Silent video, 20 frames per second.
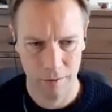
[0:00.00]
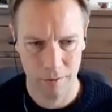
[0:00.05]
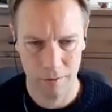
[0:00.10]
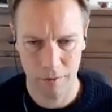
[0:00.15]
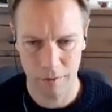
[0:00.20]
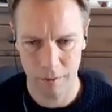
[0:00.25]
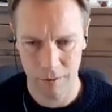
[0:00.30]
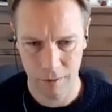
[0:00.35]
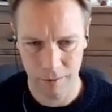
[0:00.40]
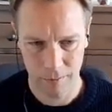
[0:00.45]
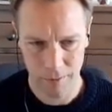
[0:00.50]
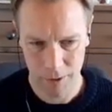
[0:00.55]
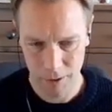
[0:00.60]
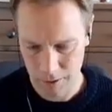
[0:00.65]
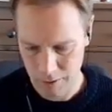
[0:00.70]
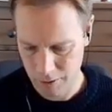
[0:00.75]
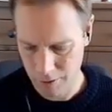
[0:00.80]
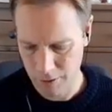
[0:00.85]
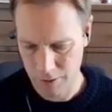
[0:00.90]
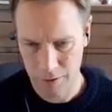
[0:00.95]
Um, and
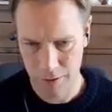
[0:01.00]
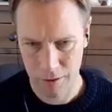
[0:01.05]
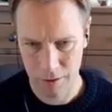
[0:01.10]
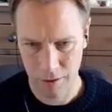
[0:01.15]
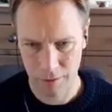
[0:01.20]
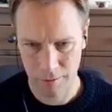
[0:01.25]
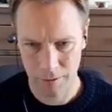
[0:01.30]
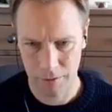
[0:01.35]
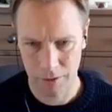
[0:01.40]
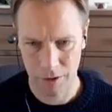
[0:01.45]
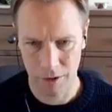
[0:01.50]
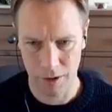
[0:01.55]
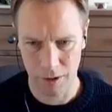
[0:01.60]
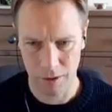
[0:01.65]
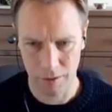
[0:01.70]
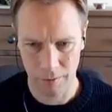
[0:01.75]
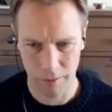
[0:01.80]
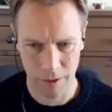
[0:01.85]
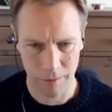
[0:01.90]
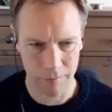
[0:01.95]
just double check
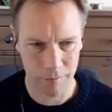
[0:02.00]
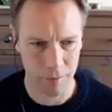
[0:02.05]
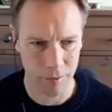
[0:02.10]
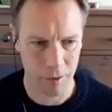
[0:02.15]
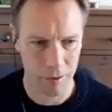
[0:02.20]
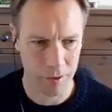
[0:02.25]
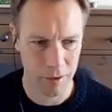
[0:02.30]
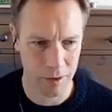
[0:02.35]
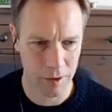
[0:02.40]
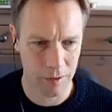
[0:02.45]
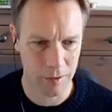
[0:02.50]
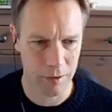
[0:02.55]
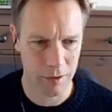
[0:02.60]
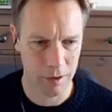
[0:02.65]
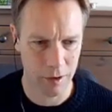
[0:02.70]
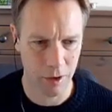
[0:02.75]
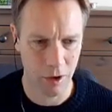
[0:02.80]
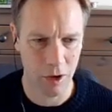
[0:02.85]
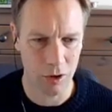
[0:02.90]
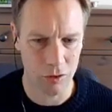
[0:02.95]
that we haven't broken anything,
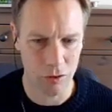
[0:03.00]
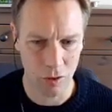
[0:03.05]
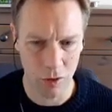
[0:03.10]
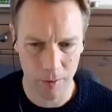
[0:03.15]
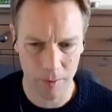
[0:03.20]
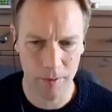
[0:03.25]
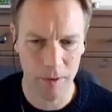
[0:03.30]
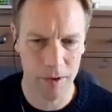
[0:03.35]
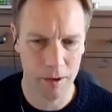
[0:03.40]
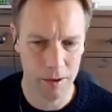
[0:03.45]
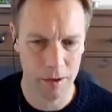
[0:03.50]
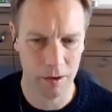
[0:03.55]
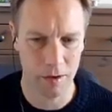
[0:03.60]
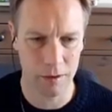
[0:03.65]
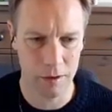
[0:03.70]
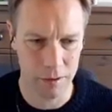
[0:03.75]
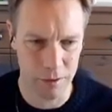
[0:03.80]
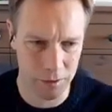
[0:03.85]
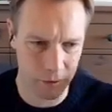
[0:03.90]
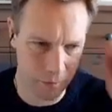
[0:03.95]
that our dropping code
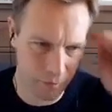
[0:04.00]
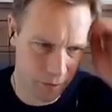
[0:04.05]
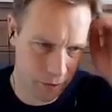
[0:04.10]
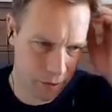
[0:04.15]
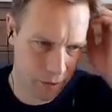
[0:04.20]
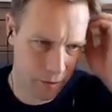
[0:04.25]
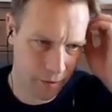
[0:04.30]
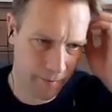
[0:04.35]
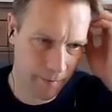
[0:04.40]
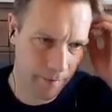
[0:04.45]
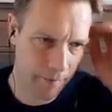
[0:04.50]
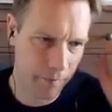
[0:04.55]
is still working.